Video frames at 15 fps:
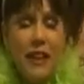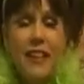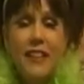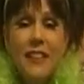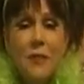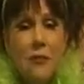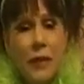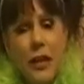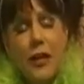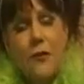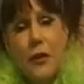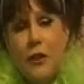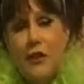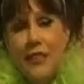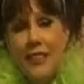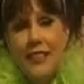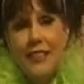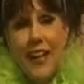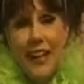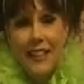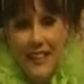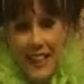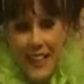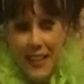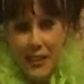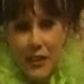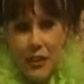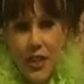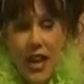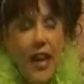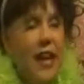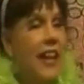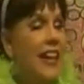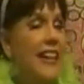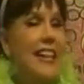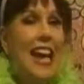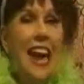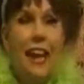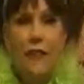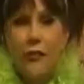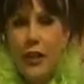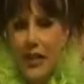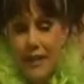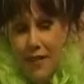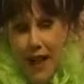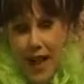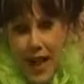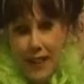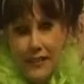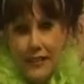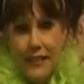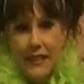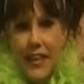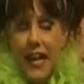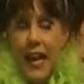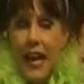Because the very first lesson I teach in every class,